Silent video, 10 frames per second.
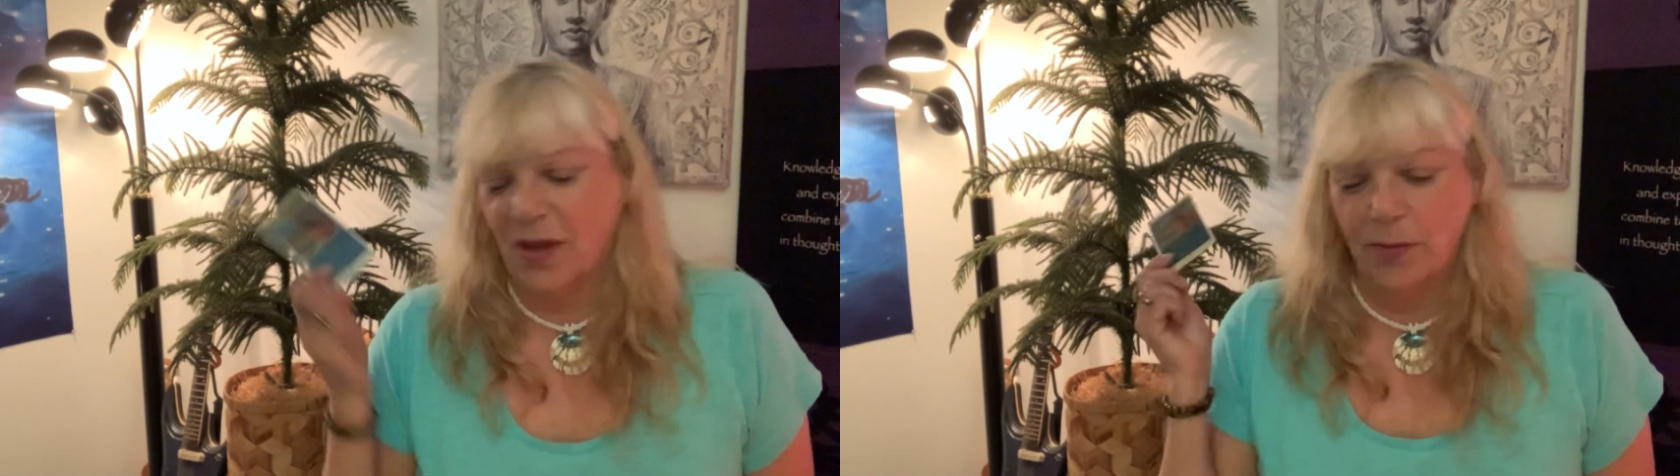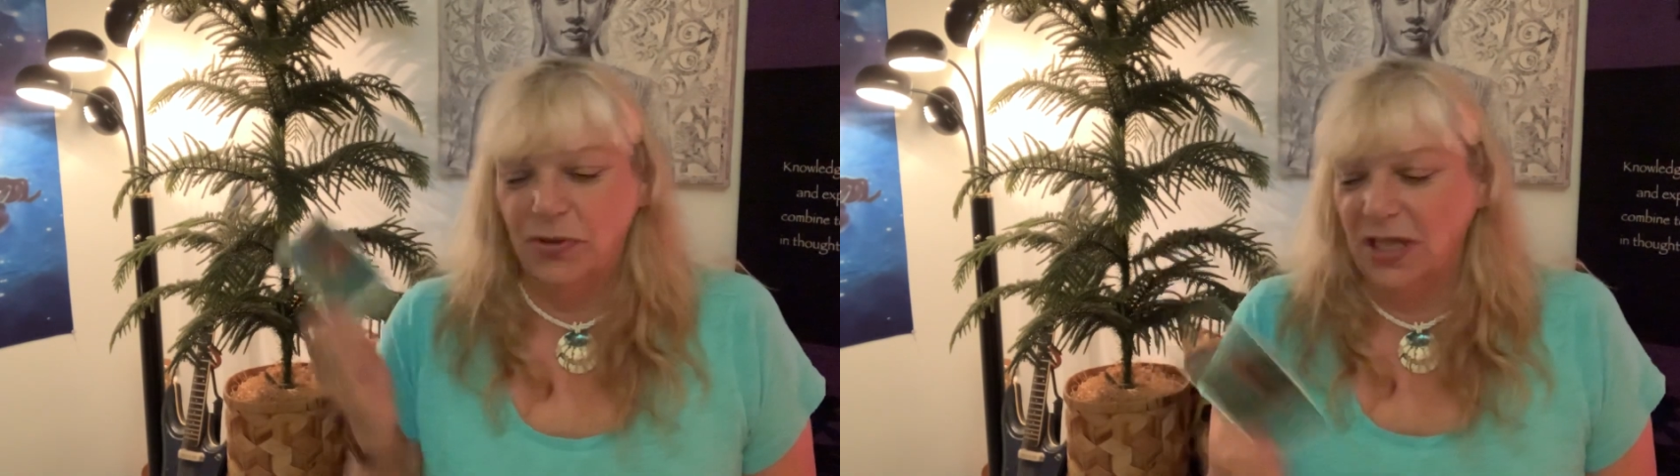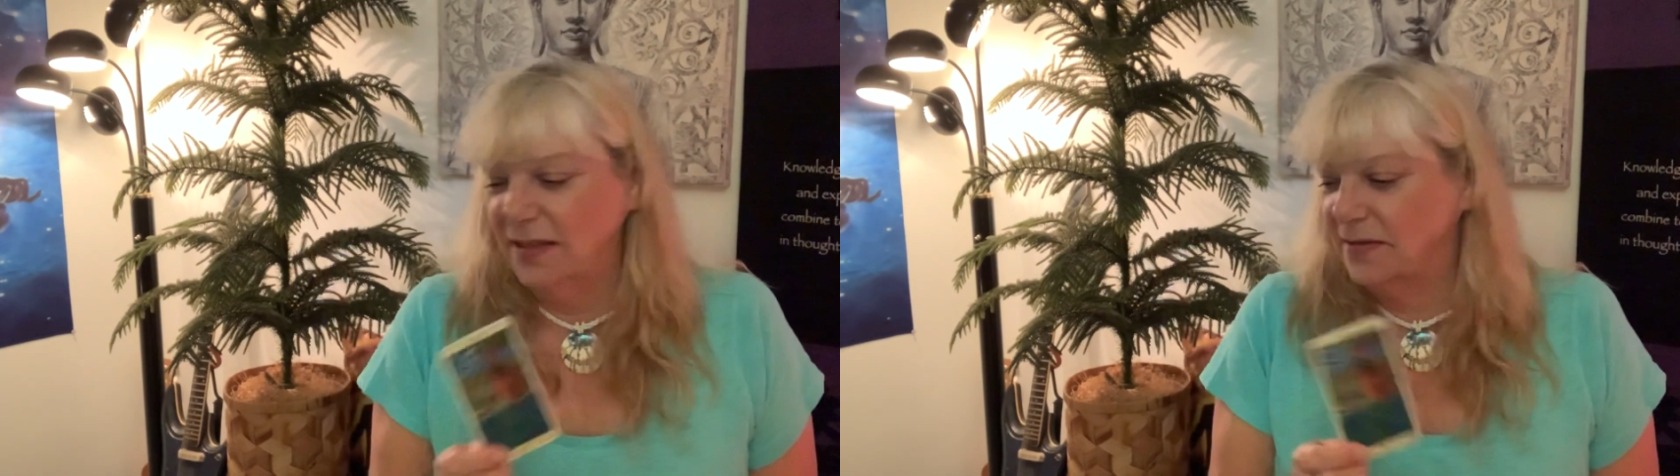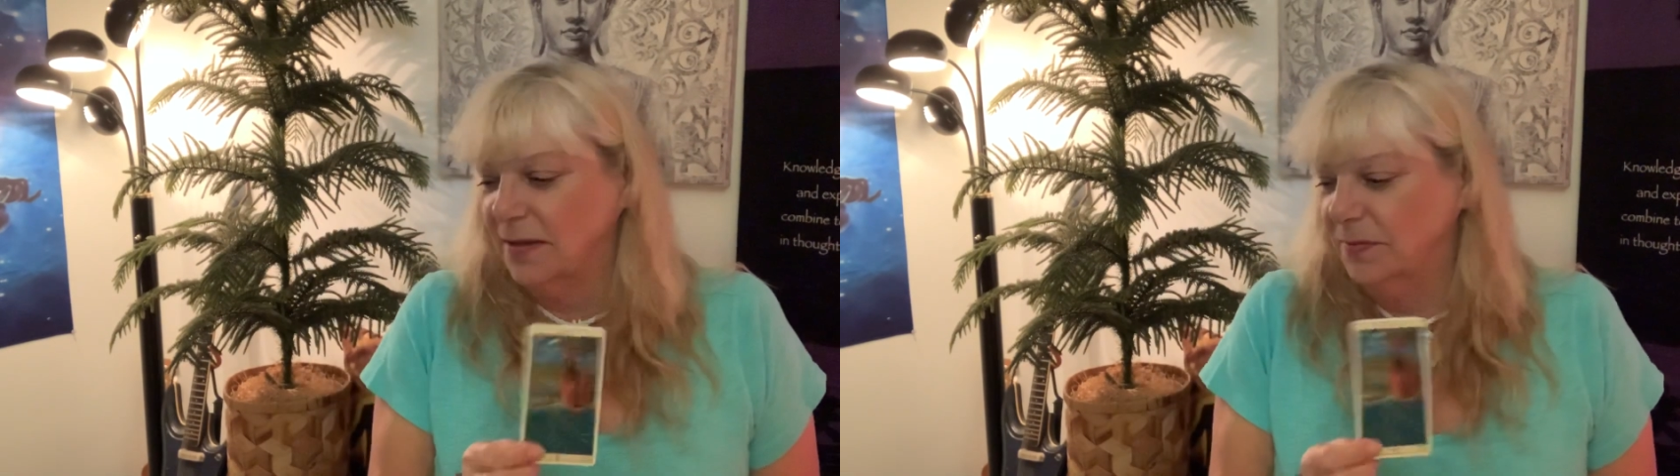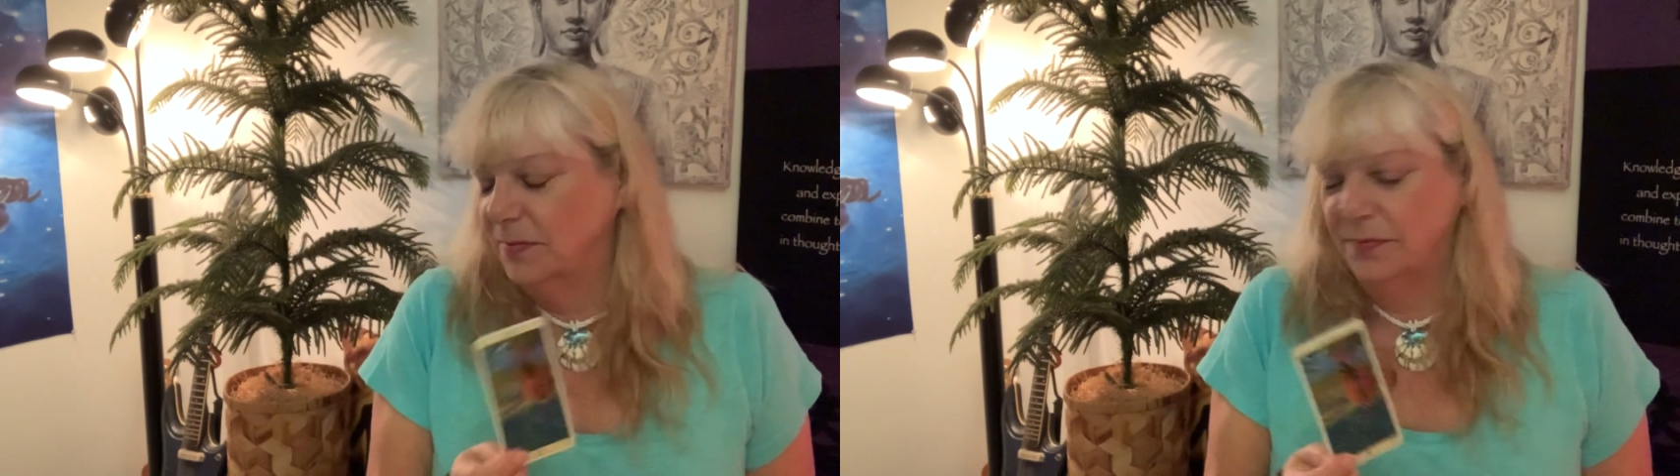play
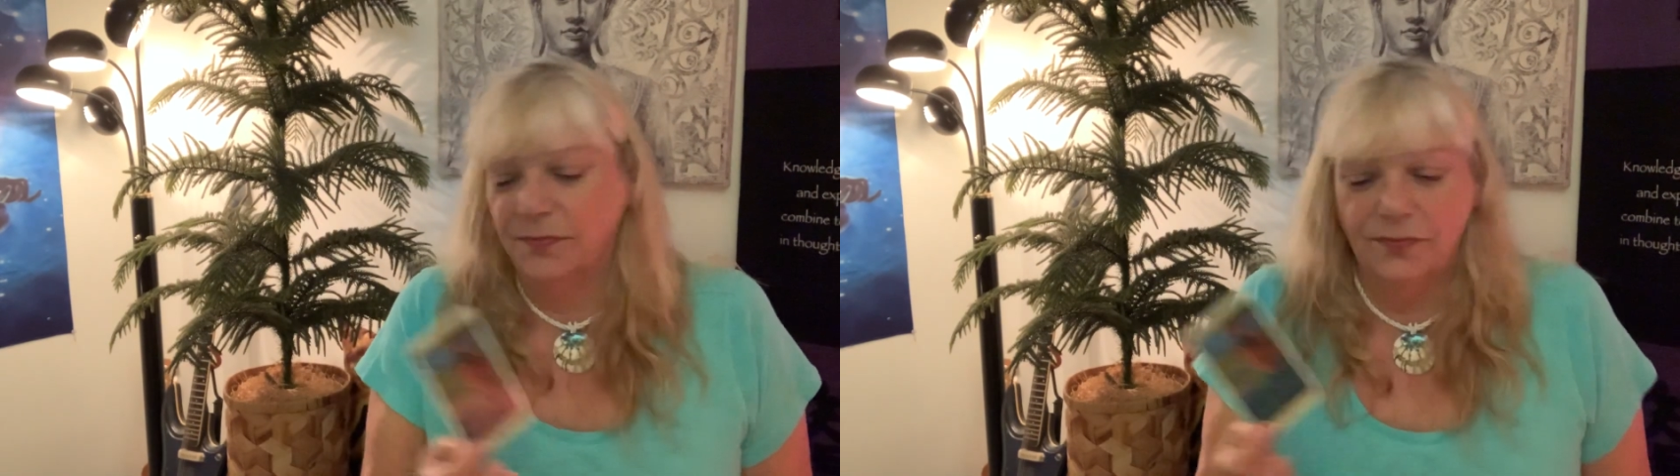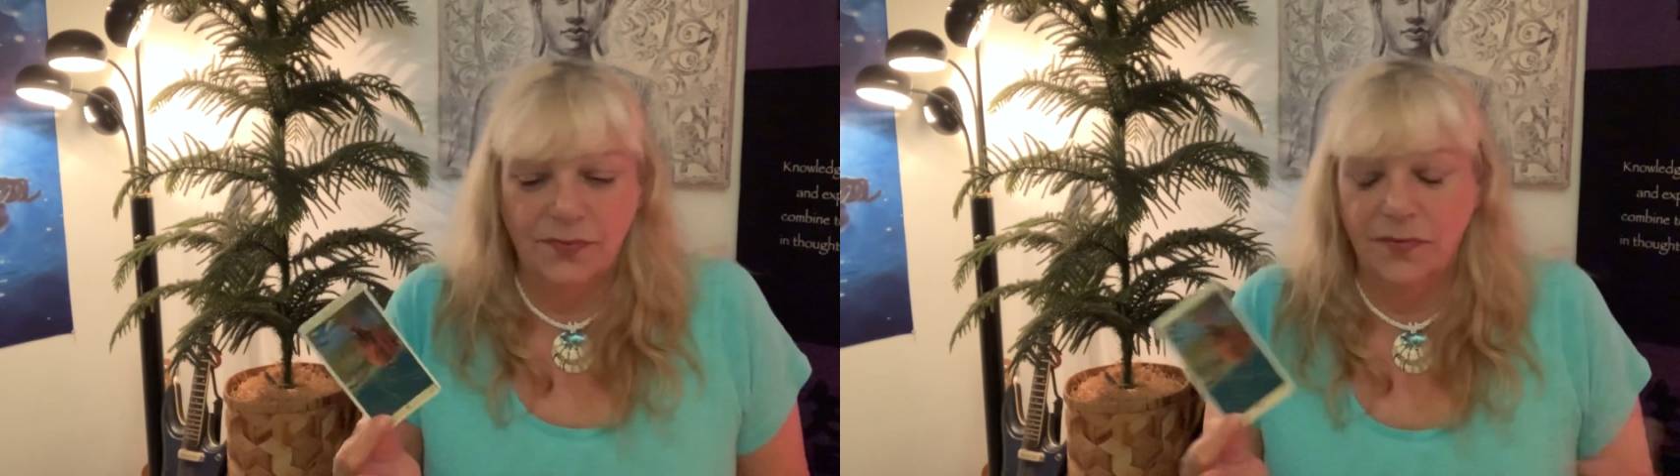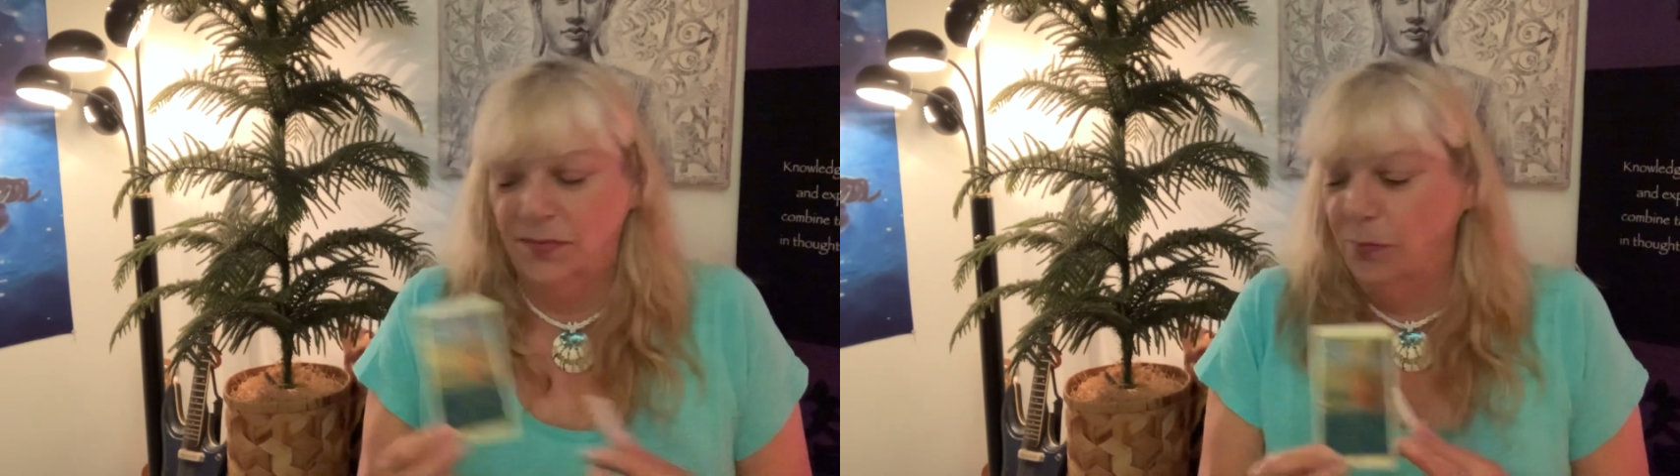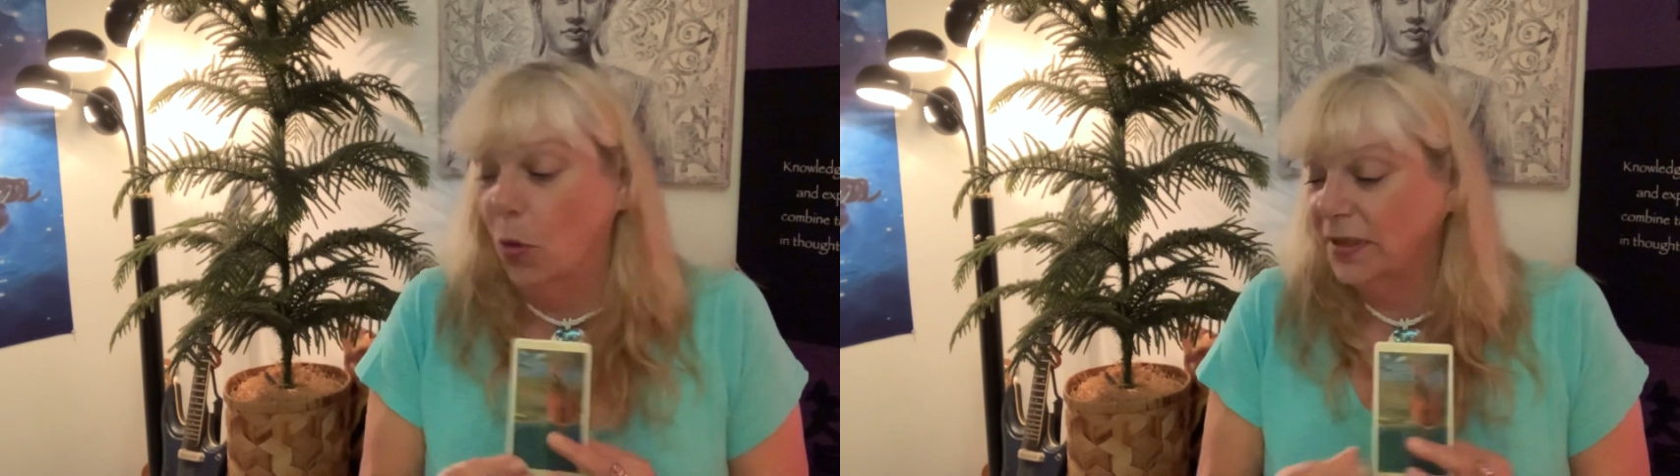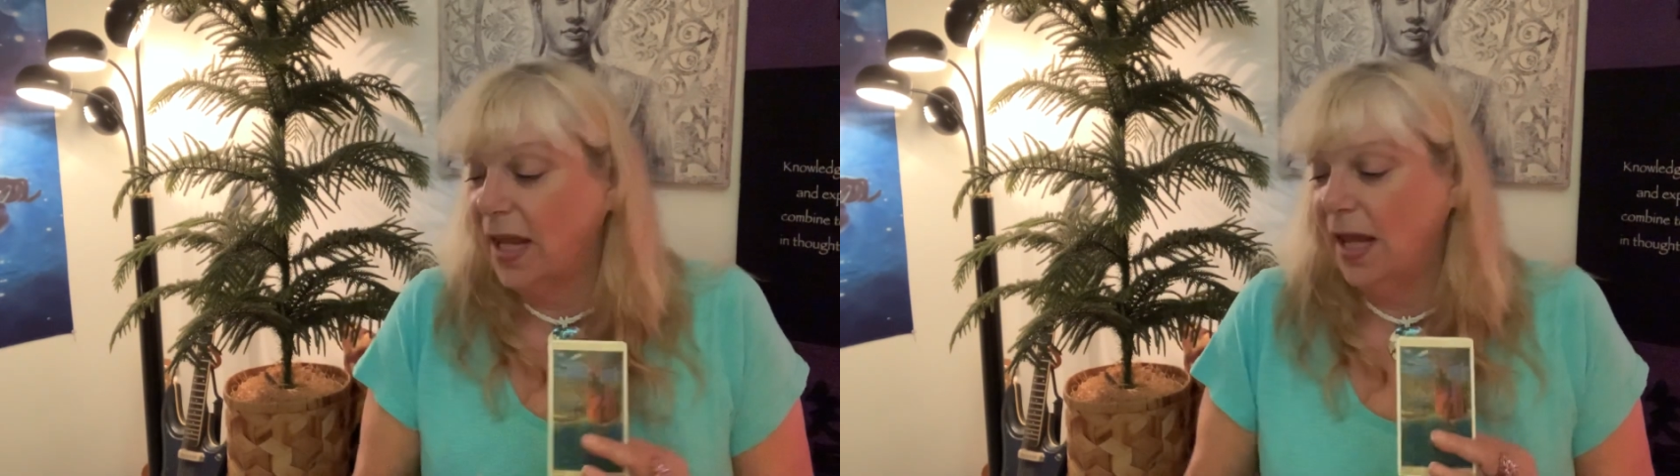some
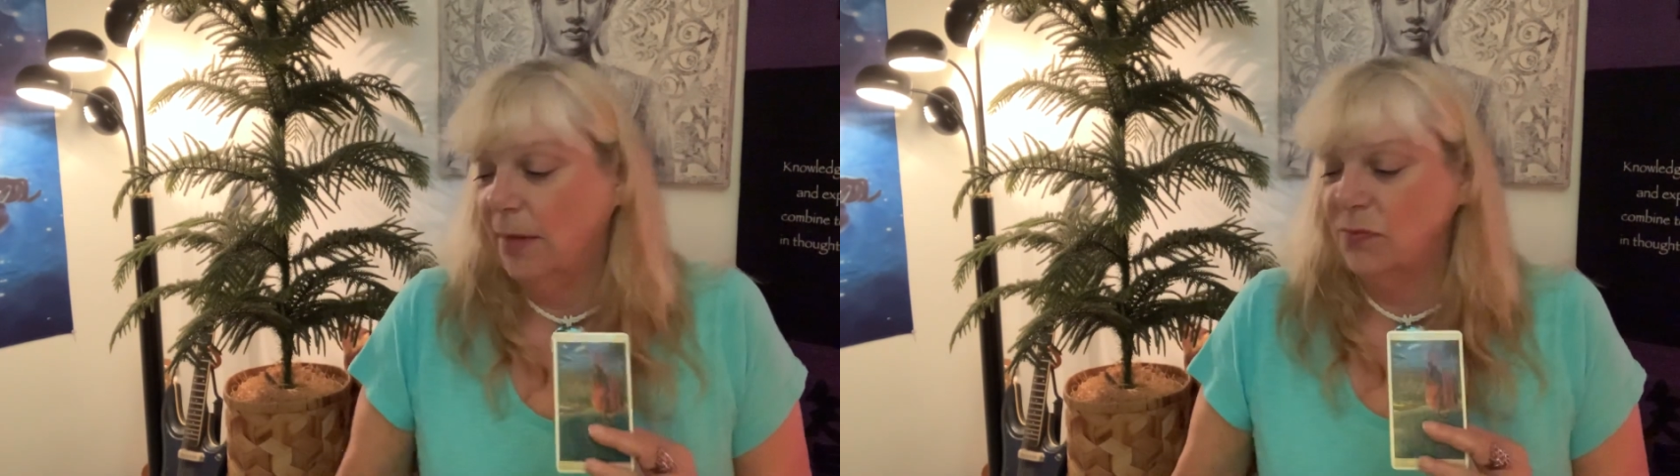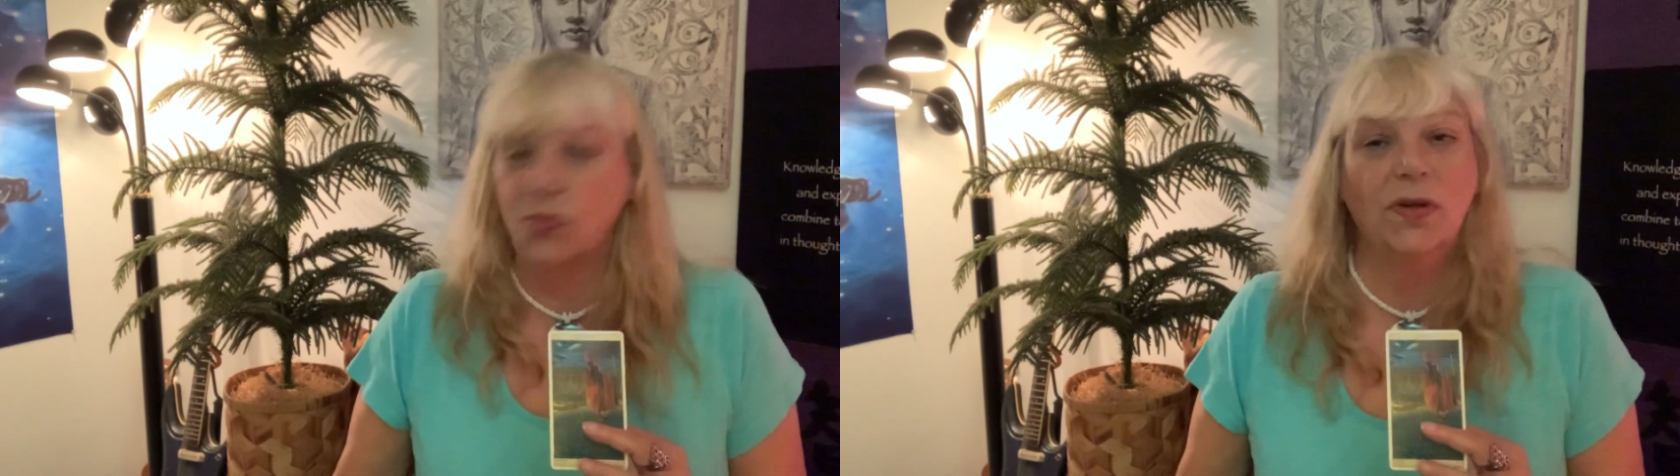board games,